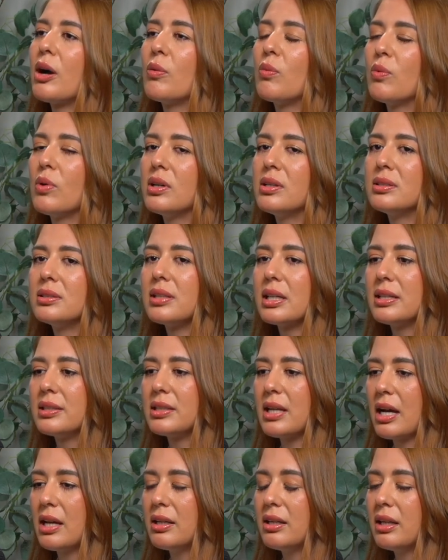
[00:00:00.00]
was
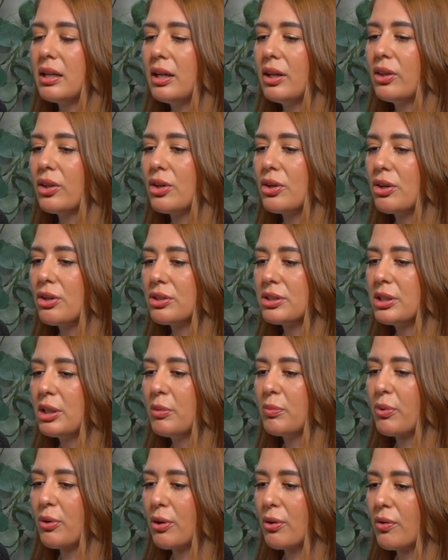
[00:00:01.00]
attending the
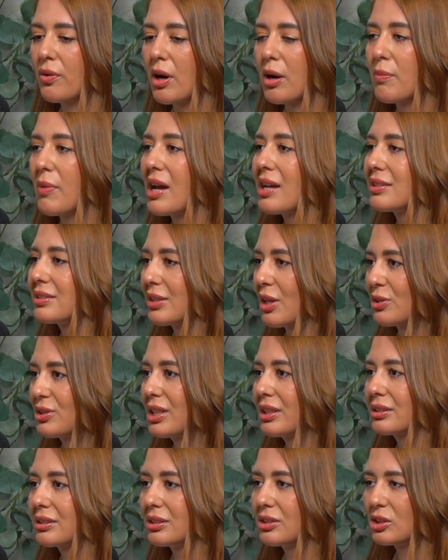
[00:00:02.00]
nursing program at South
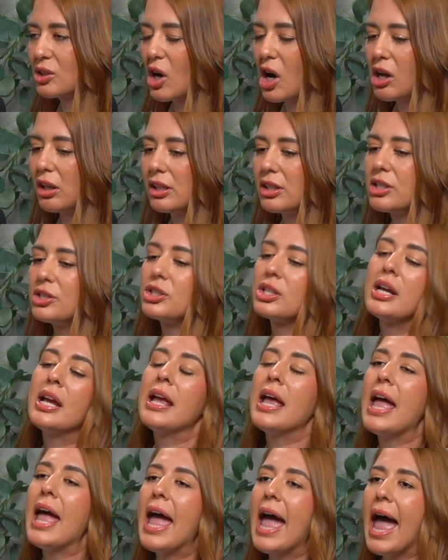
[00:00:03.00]
Texas College.
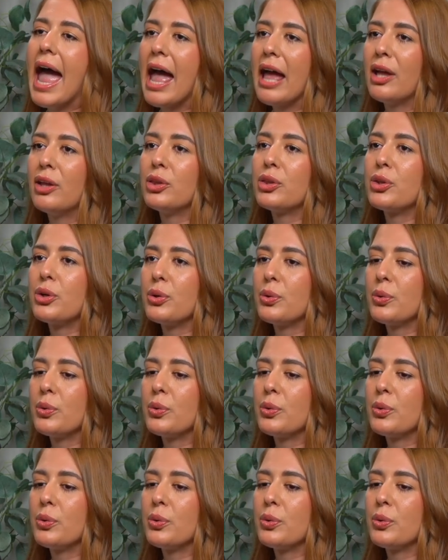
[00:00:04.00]
And through